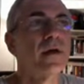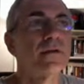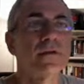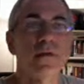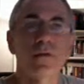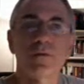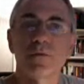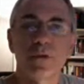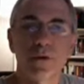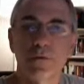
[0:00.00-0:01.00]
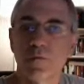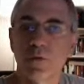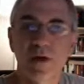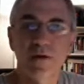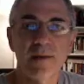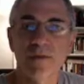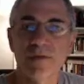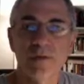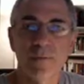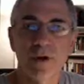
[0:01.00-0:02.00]
So, whatever
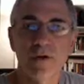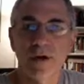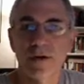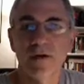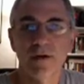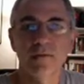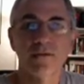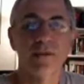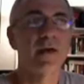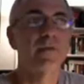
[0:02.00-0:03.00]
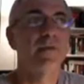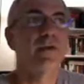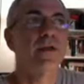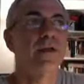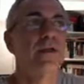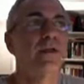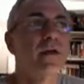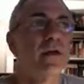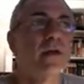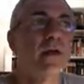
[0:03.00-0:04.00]
happens tomorrow, I obviously can't predict,
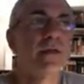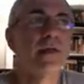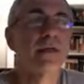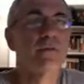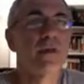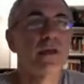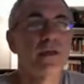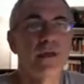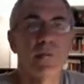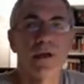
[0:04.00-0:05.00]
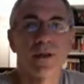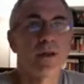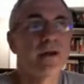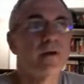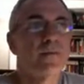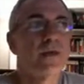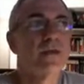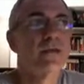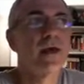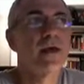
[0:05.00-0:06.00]
and next week and a month later,
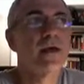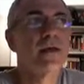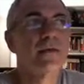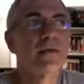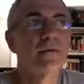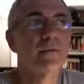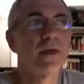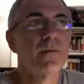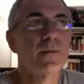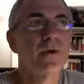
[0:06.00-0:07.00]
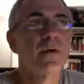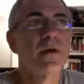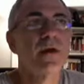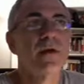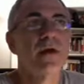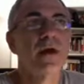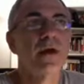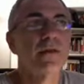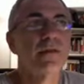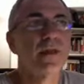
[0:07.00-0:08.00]
but today it is September
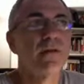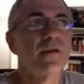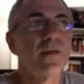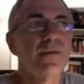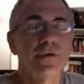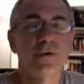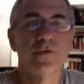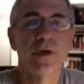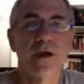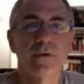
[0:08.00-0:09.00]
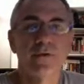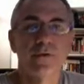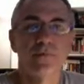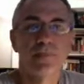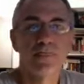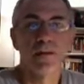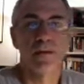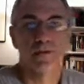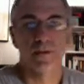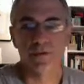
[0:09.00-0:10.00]
the 7th,
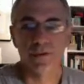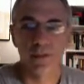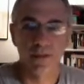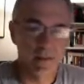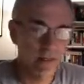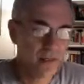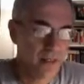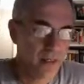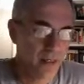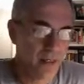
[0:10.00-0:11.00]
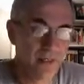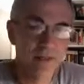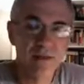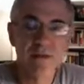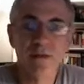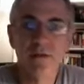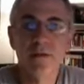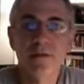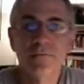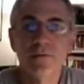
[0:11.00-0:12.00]
2013. And
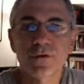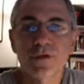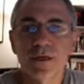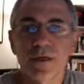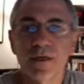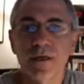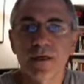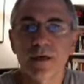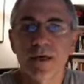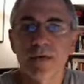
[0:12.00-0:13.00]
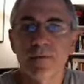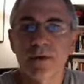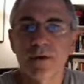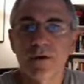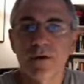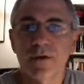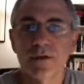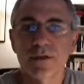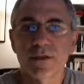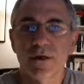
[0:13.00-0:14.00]
the first thing, as far
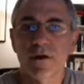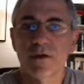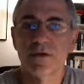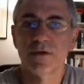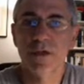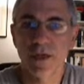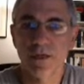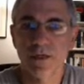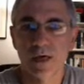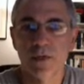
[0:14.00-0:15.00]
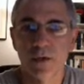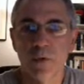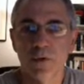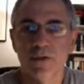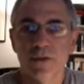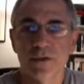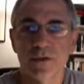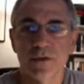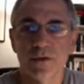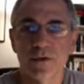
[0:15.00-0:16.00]
as our genocide course is
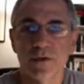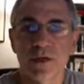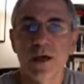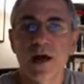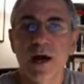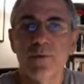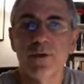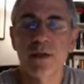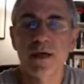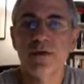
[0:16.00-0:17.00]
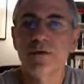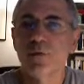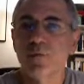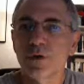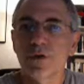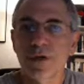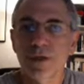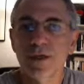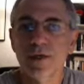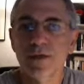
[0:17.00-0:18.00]
concerned, I would like you to really
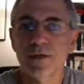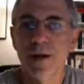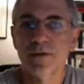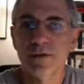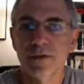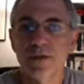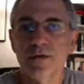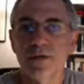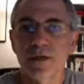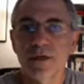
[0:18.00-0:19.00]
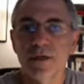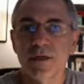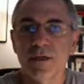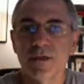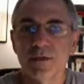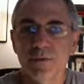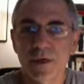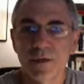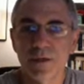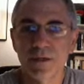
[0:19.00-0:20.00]
think about the Syrian
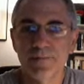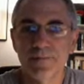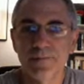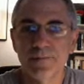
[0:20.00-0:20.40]
situation